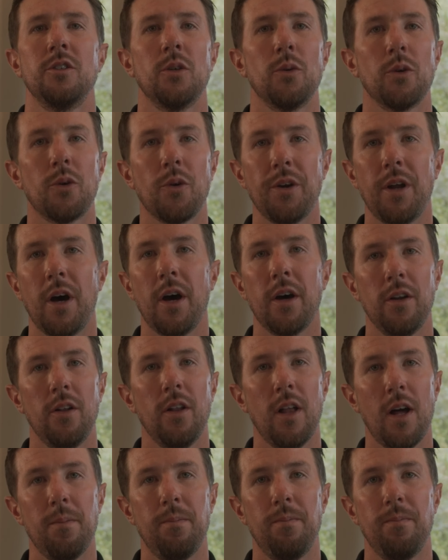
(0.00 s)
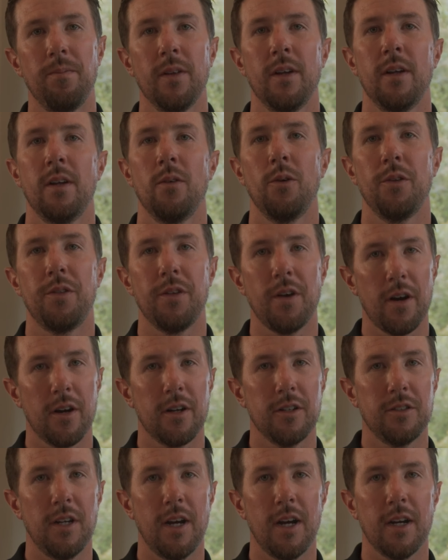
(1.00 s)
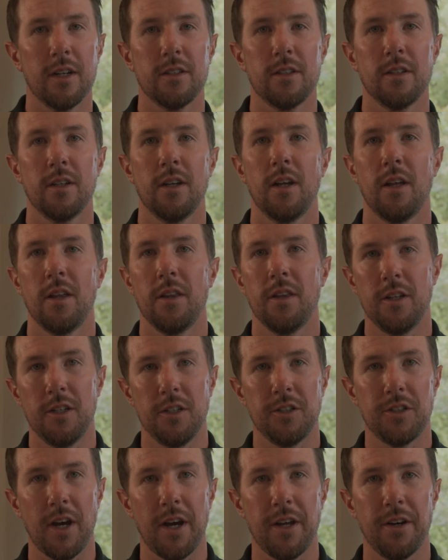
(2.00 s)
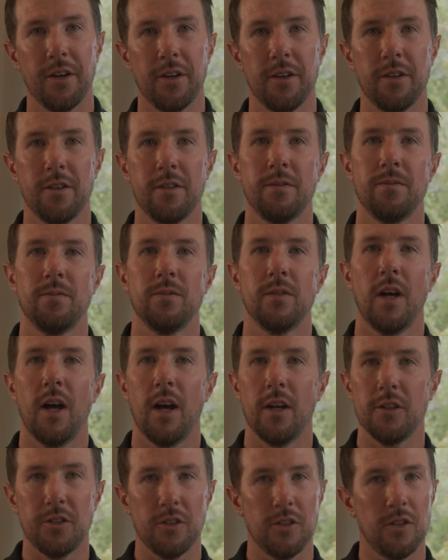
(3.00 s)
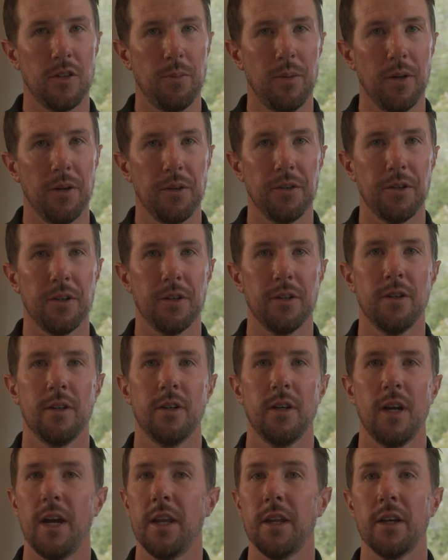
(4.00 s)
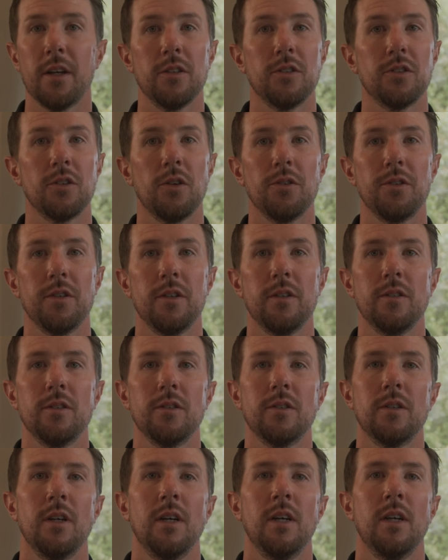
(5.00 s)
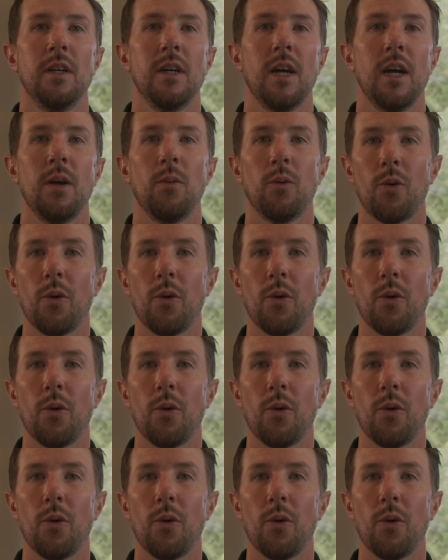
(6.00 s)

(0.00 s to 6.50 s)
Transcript: so we're going to huddle up with the architect, the designer, us as the builder, any consultants, and we're